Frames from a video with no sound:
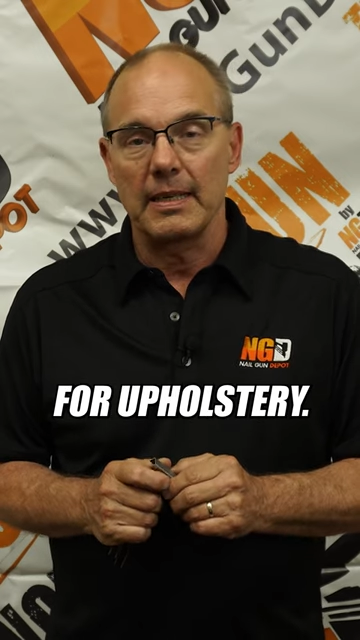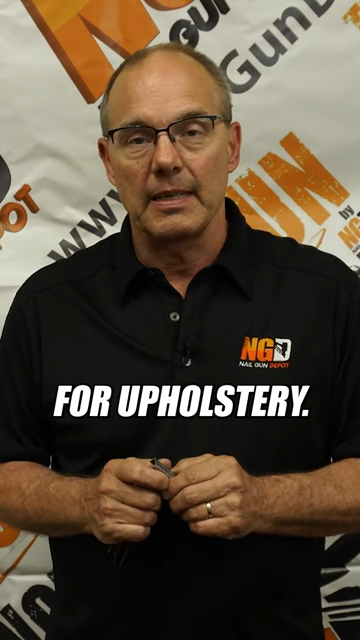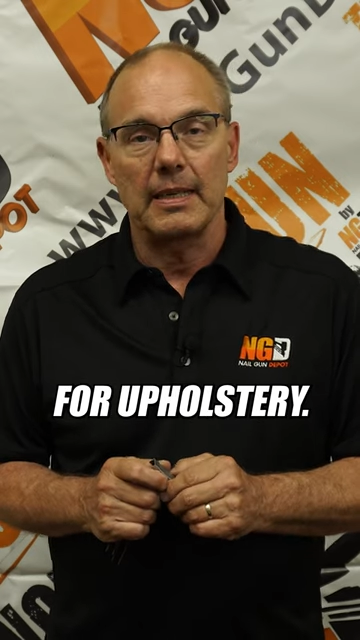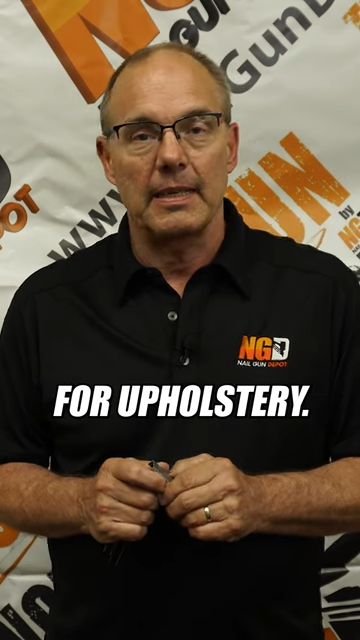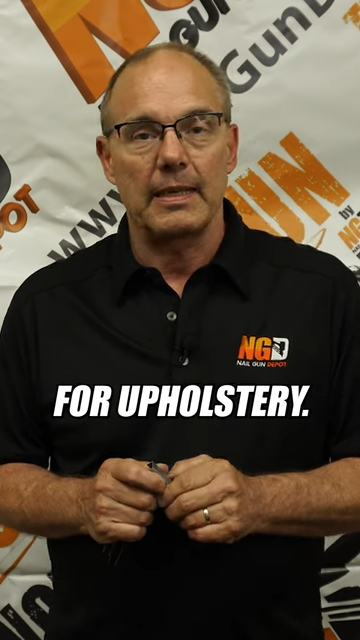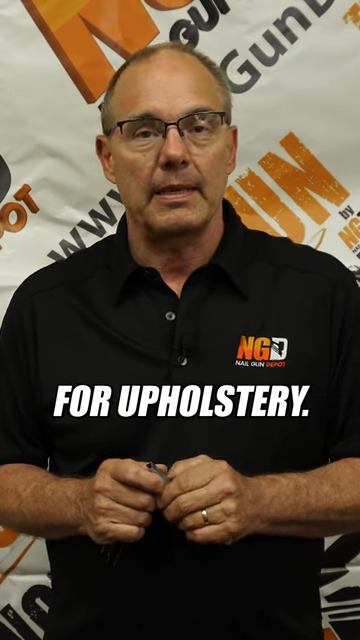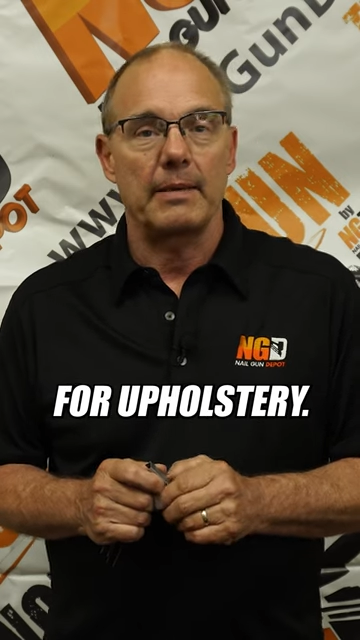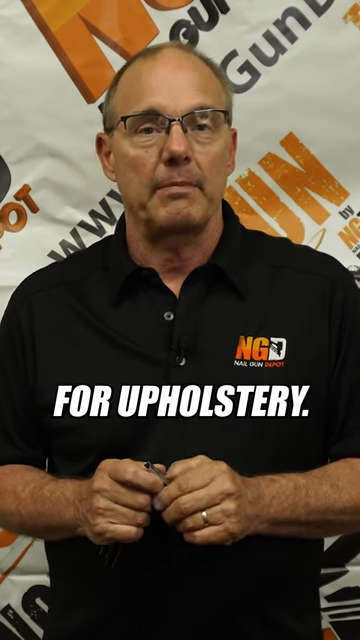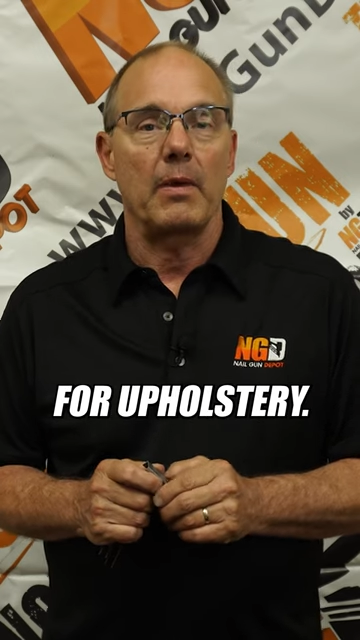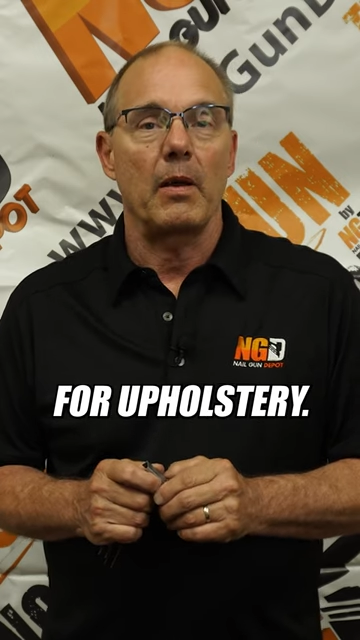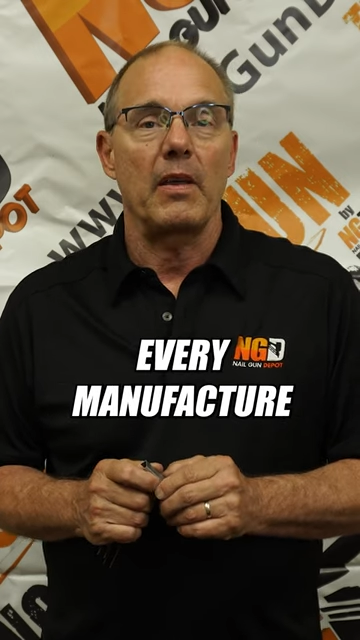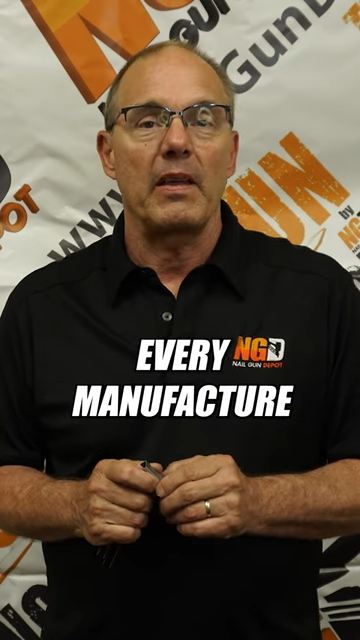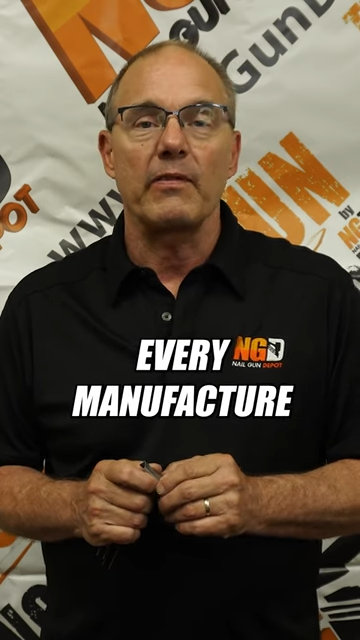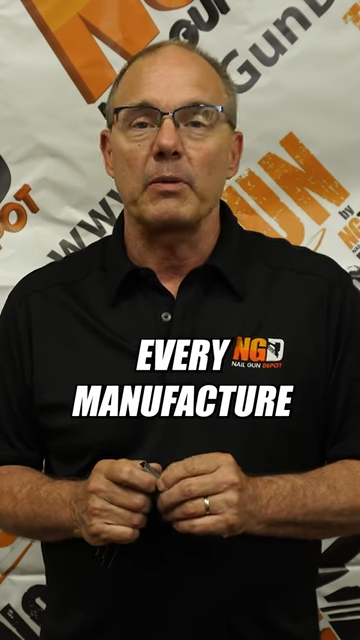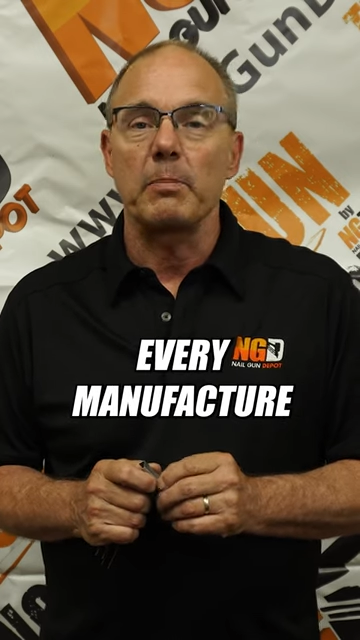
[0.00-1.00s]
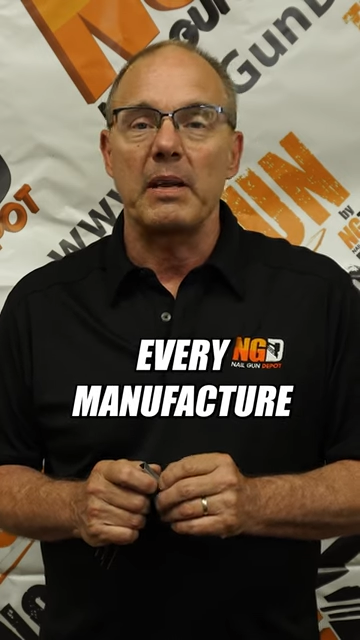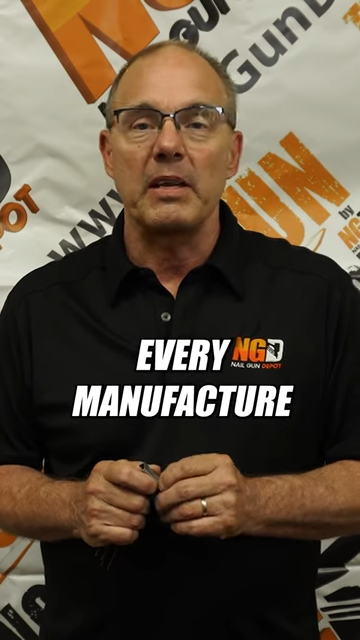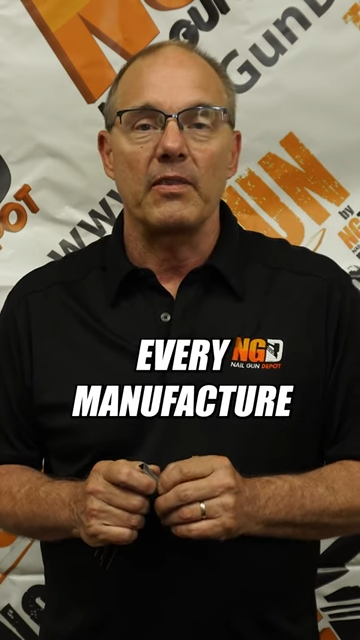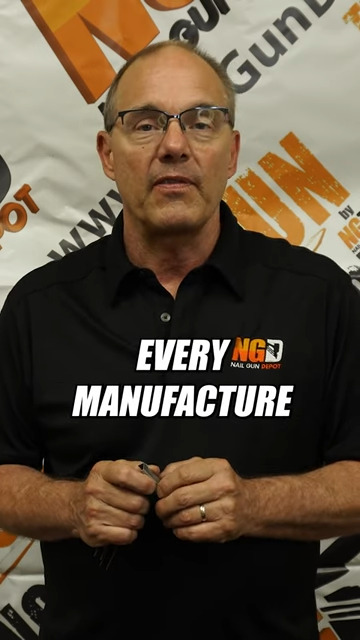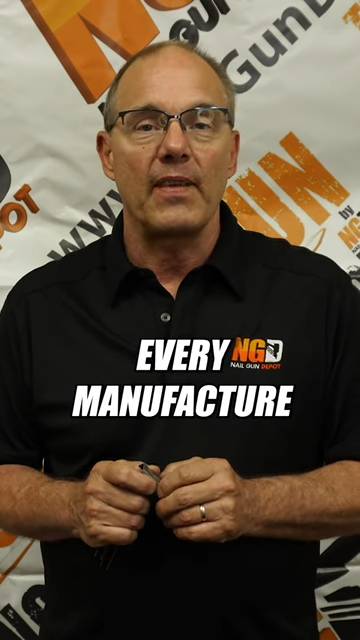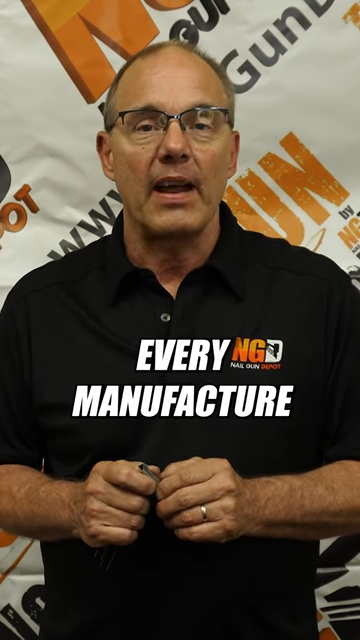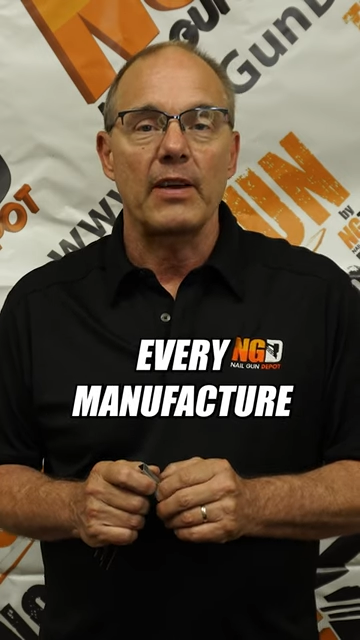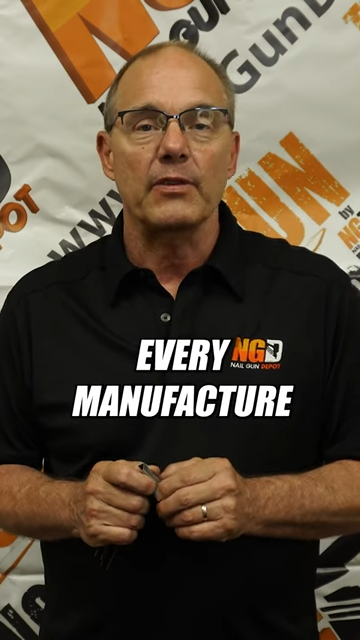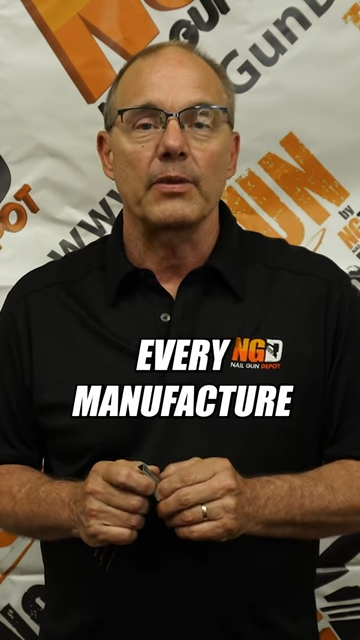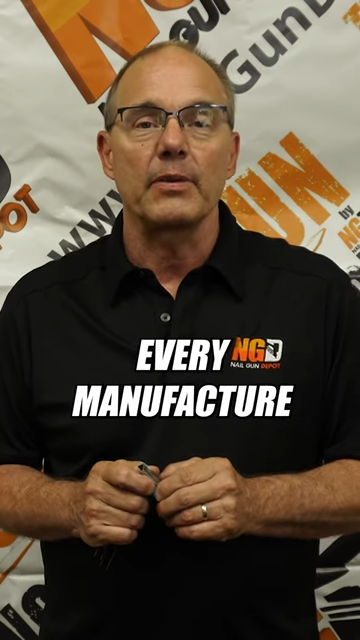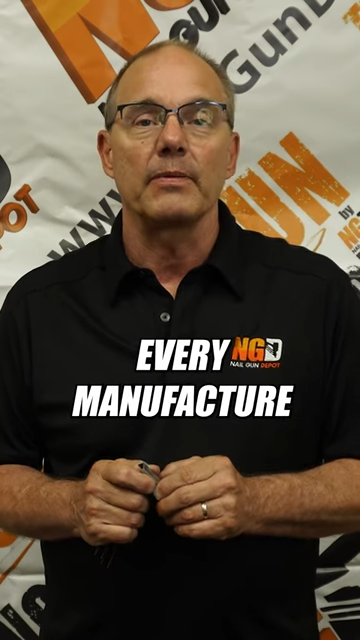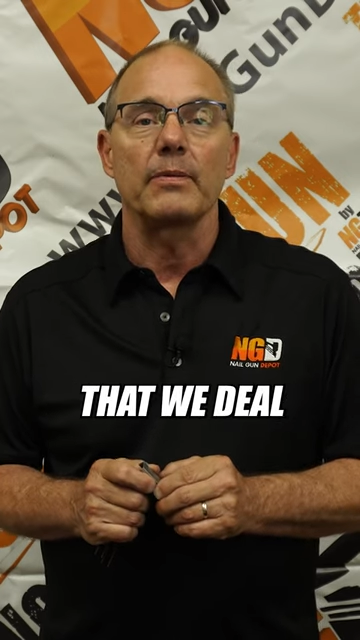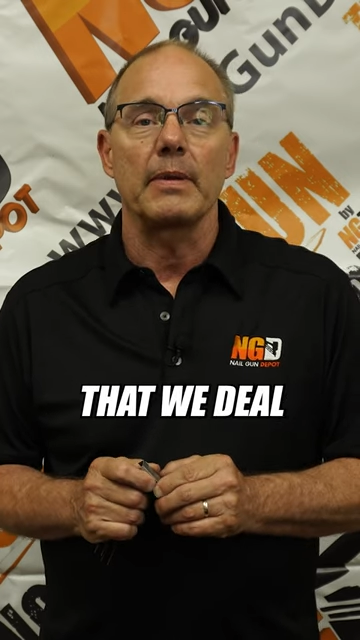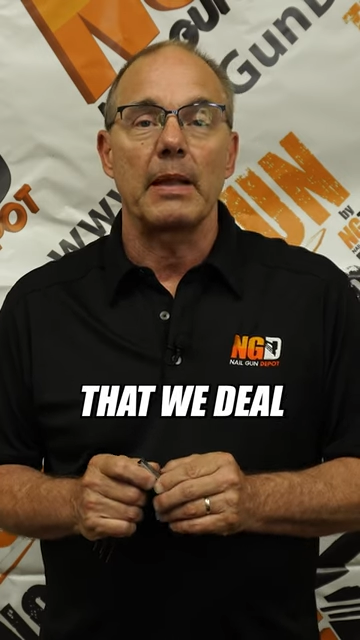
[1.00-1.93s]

Um, every manufacturer